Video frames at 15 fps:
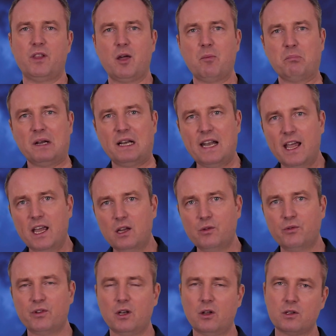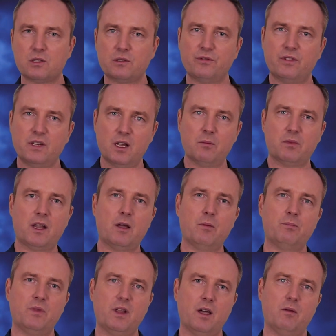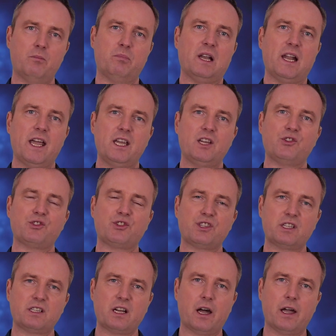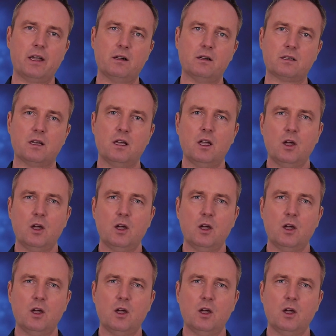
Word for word: their playing philosophy and their their playing styles,